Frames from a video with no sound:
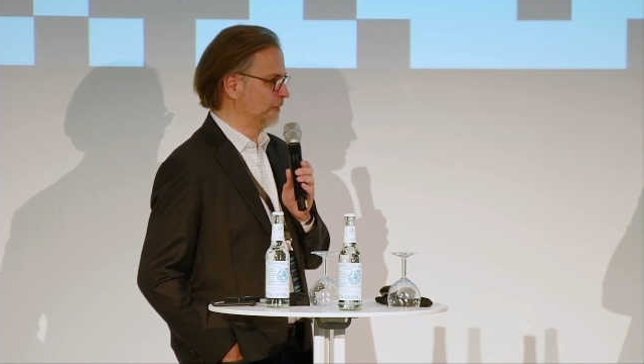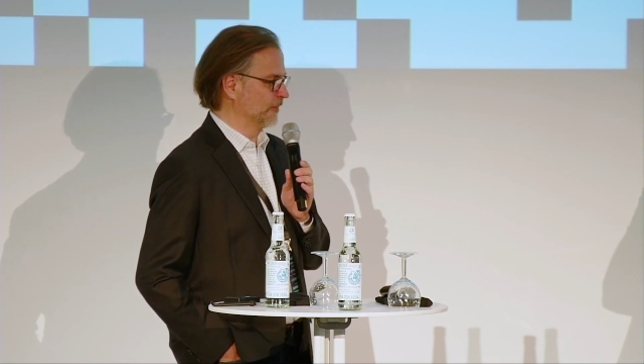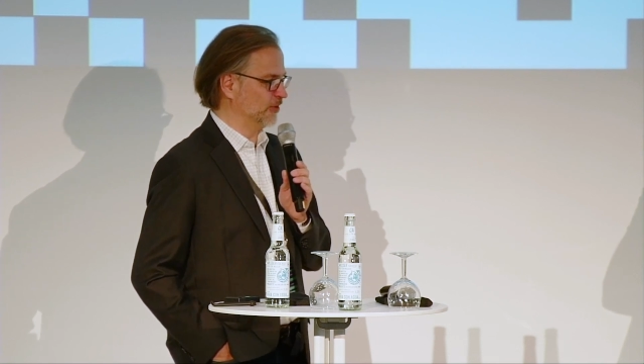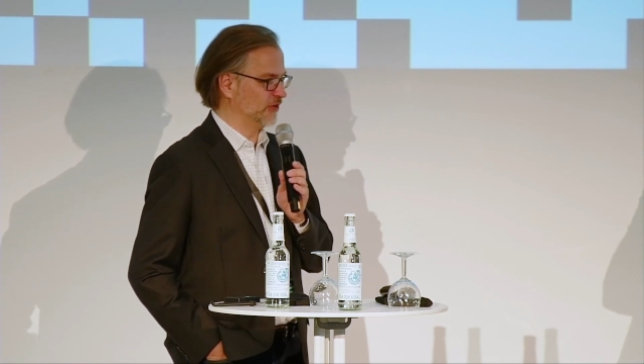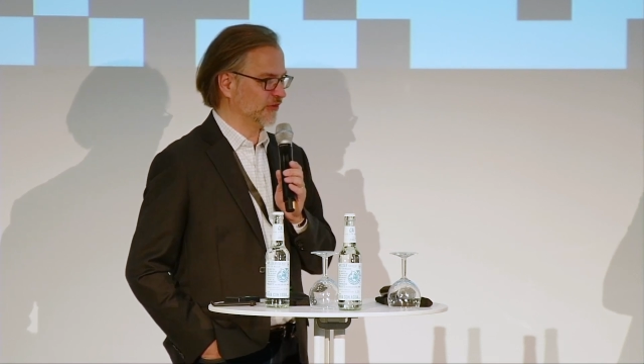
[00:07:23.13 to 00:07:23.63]

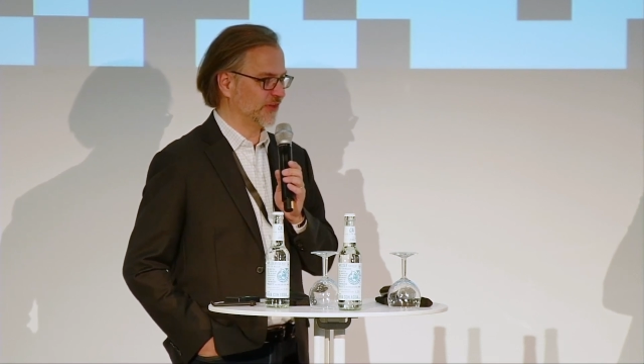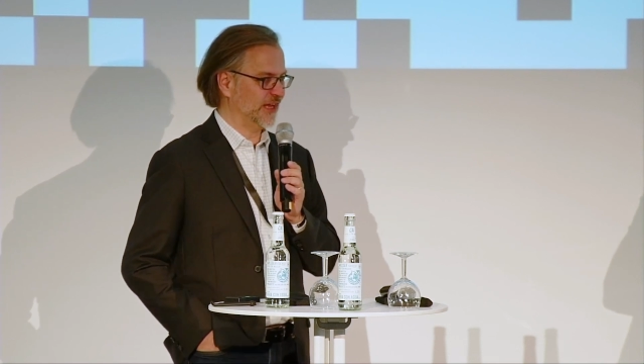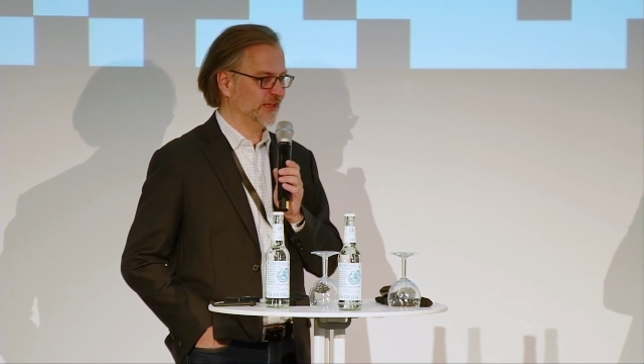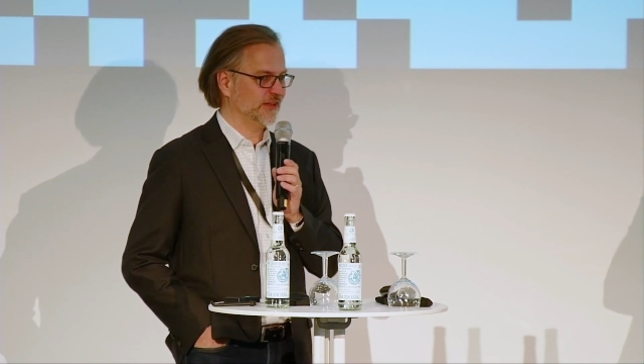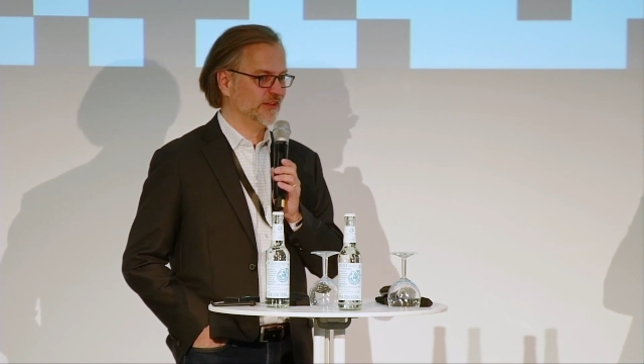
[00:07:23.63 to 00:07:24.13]
because
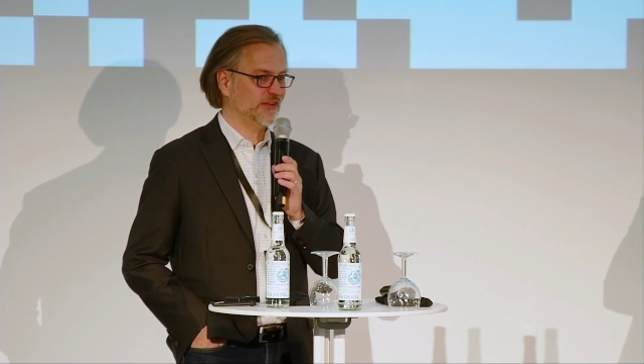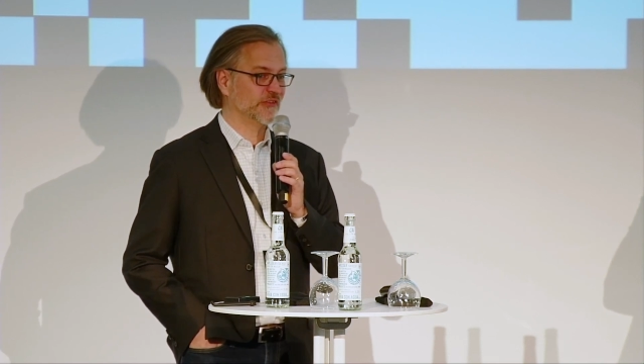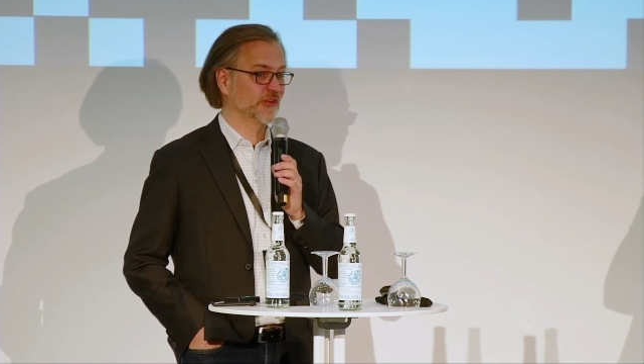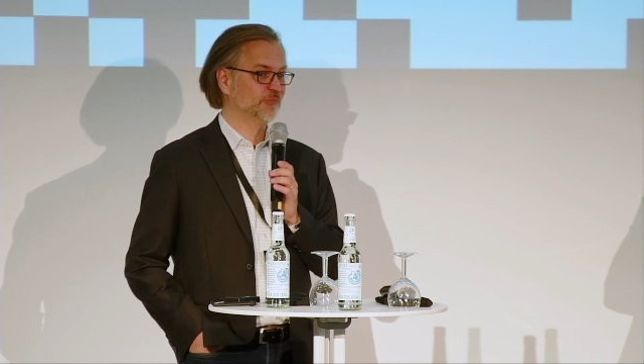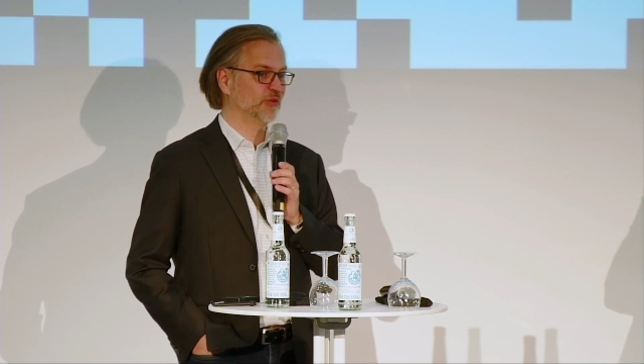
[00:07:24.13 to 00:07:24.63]
then
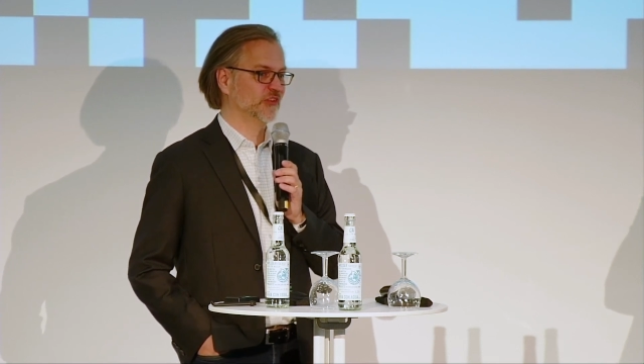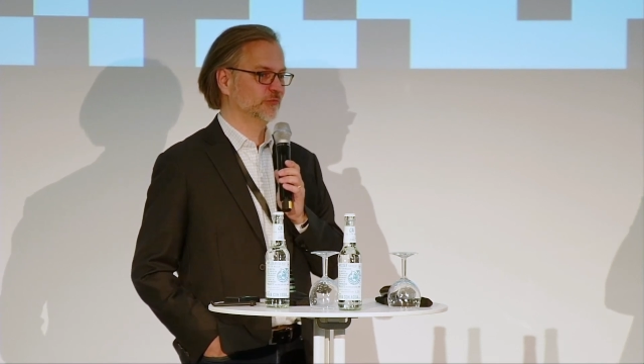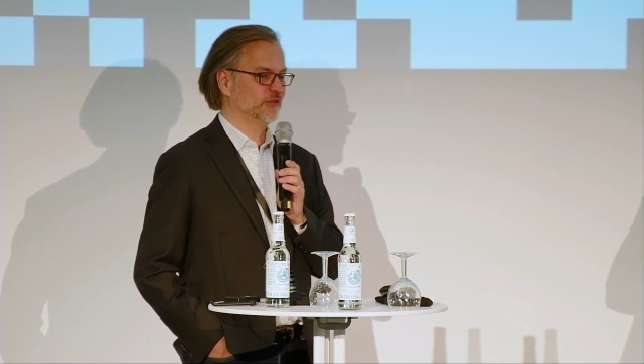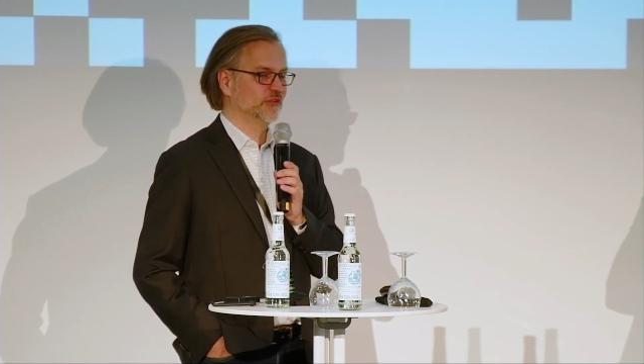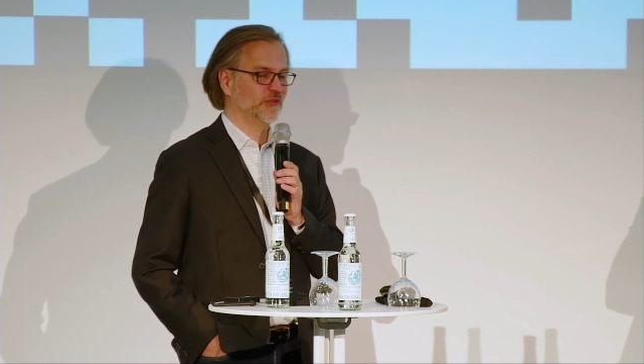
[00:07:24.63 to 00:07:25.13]
it's not
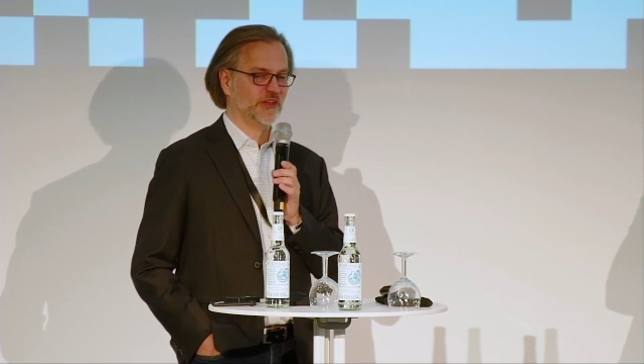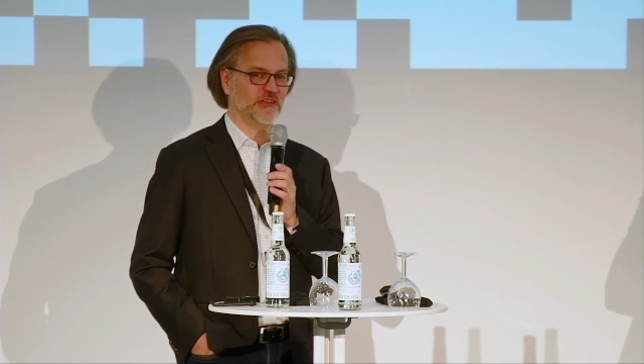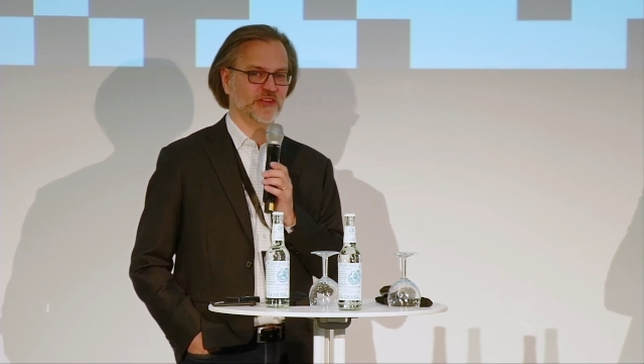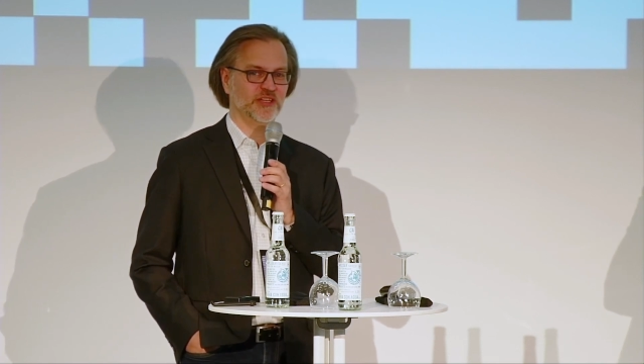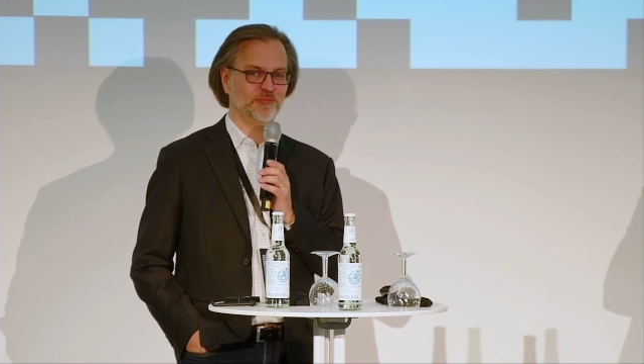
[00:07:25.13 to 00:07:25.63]
possible to
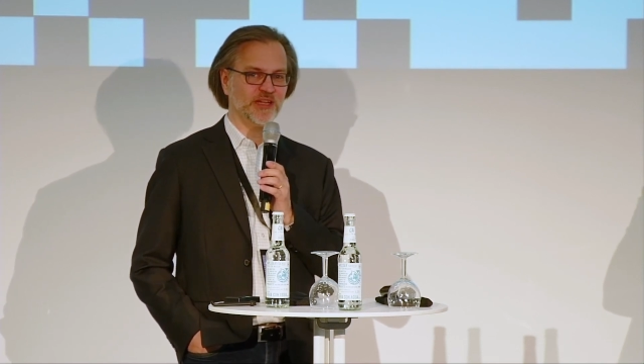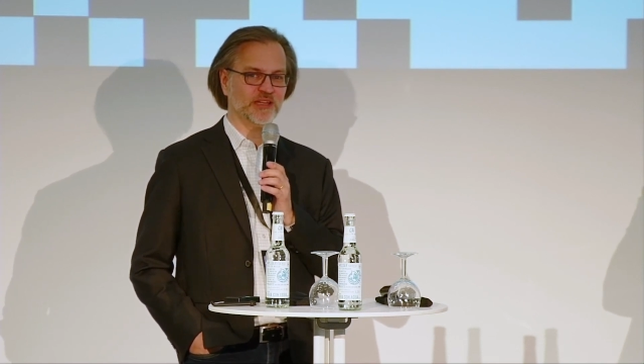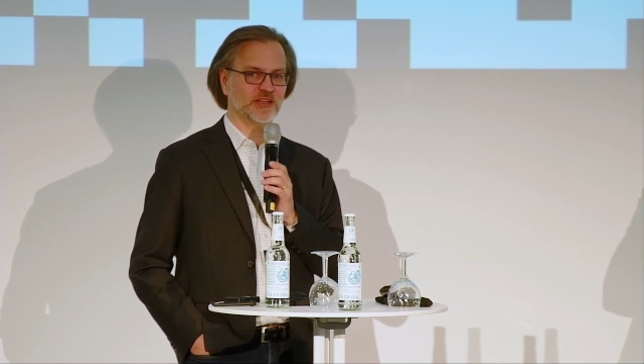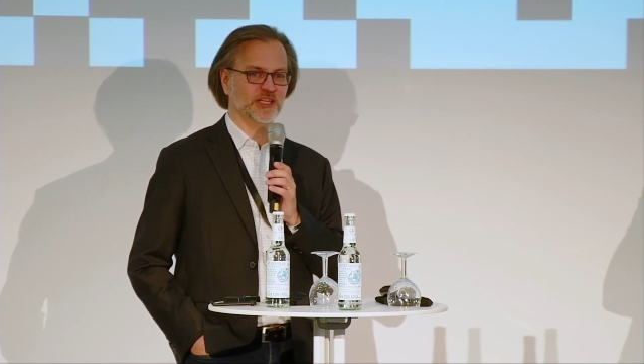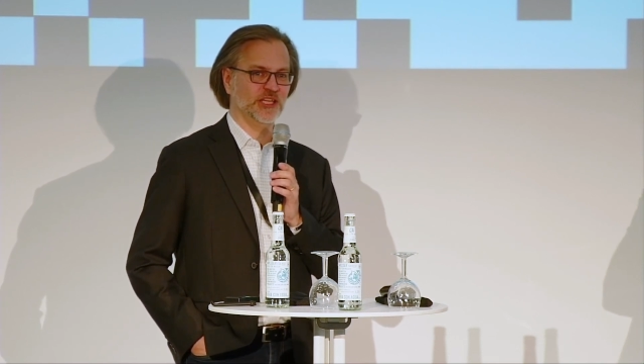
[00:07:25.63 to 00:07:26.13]
test
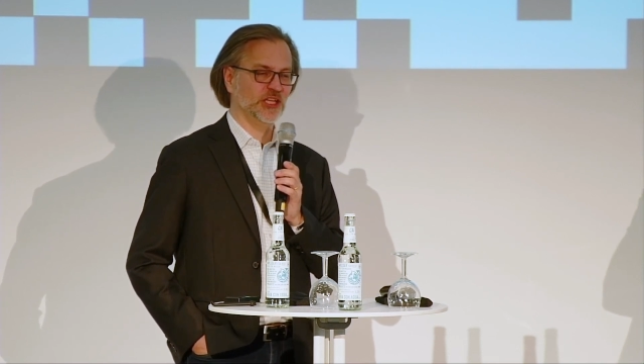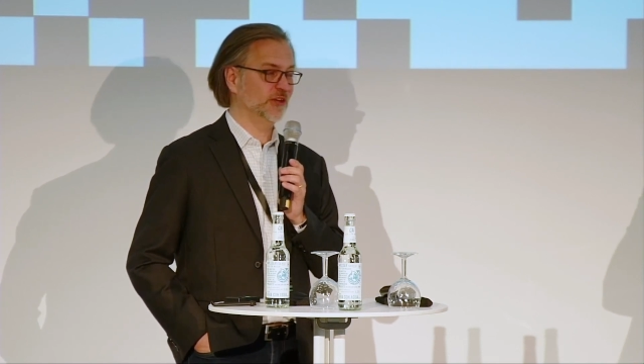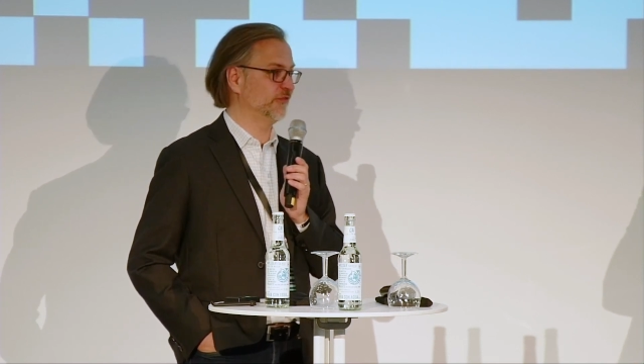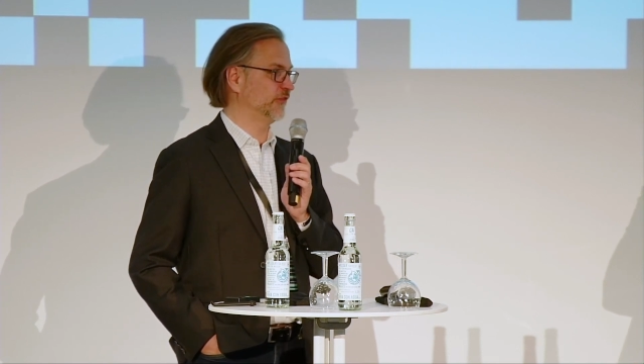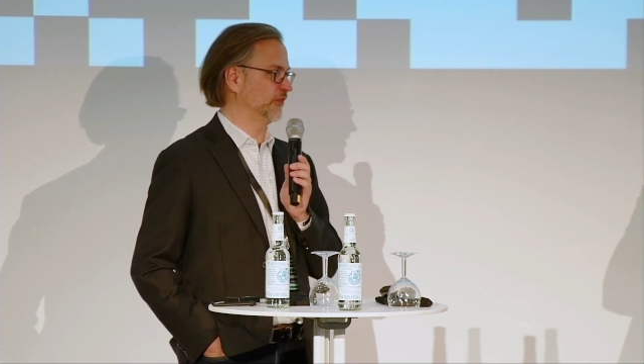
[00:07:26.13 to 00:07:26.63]
independently
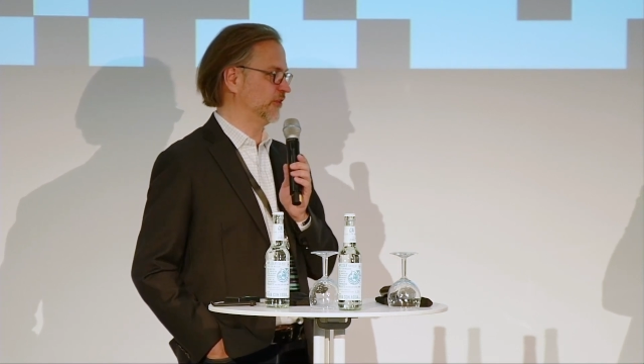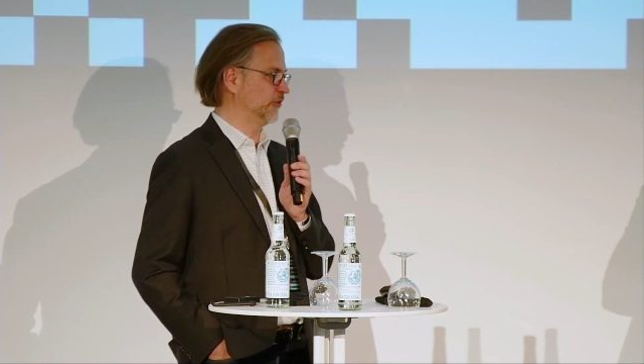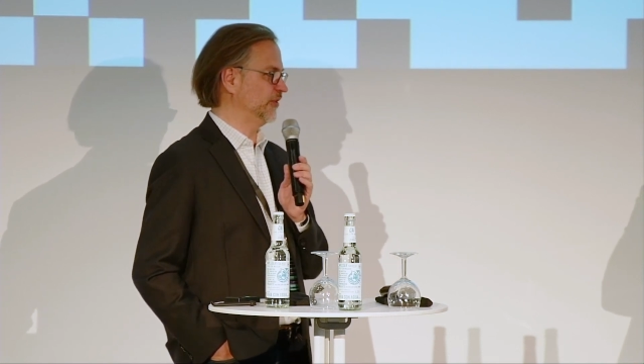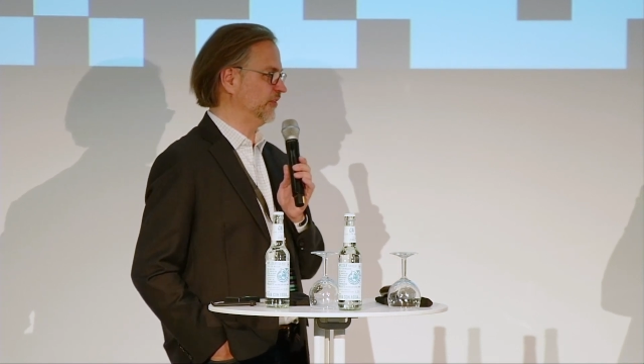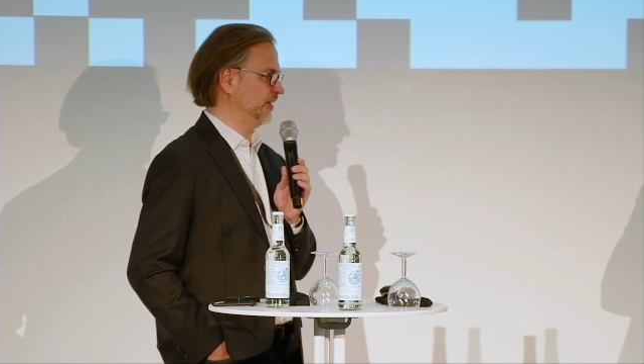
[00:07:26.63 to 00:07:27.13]
if
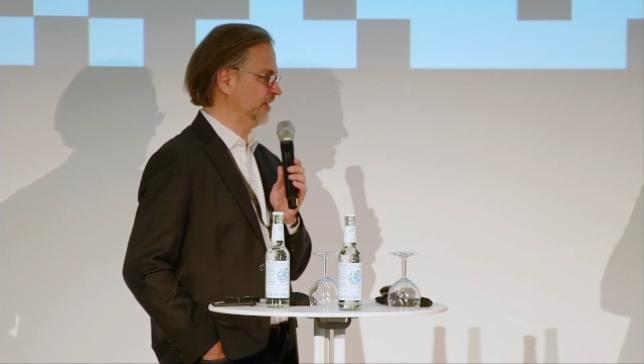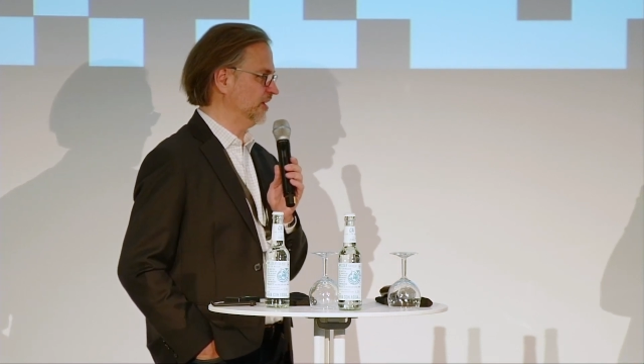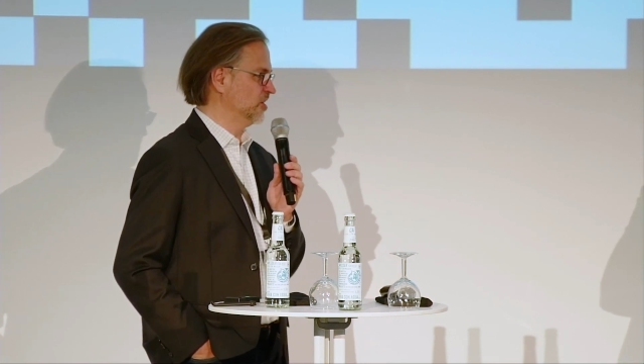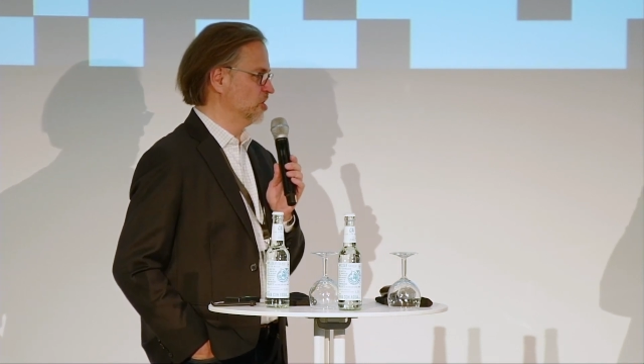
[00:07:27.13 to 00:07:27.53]
security